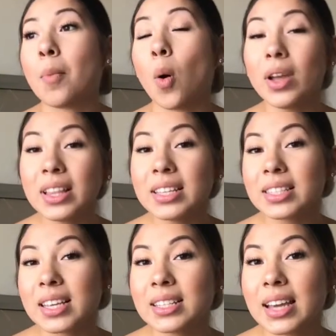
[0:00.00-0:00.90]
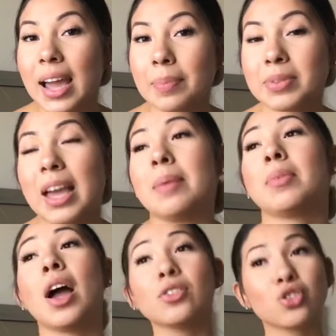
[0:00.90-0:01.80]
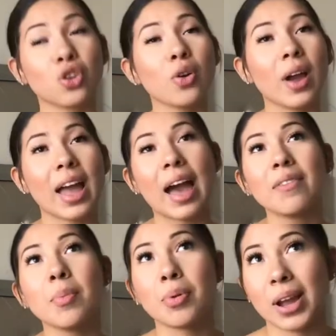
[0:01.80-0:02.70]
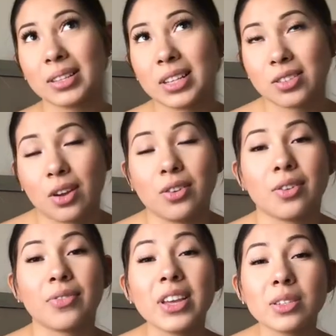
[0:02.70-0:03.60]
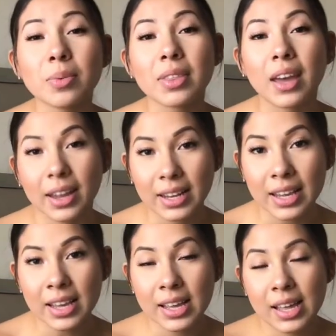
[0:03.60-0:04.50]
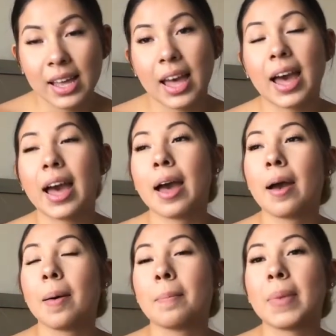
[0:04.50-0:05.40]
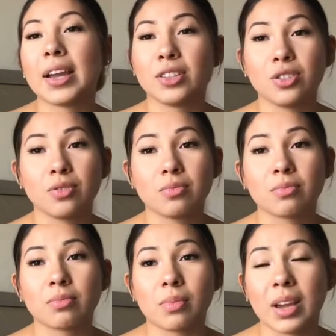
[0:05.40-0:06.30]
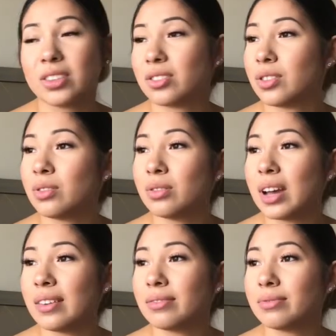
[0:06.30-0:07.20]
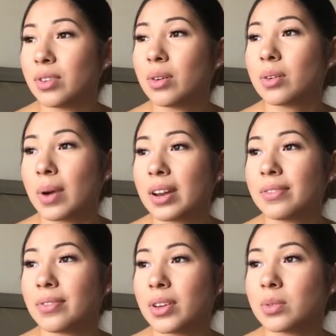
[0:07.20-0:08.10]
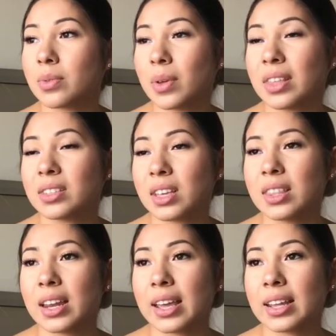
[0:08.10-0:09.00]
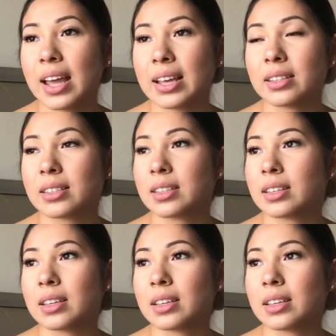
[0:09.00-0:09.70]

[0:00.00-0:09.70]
Oily skin types, I'm not sure. I haven't practiced on your face with honey. I do know quite a few friends with oily skin that I can ask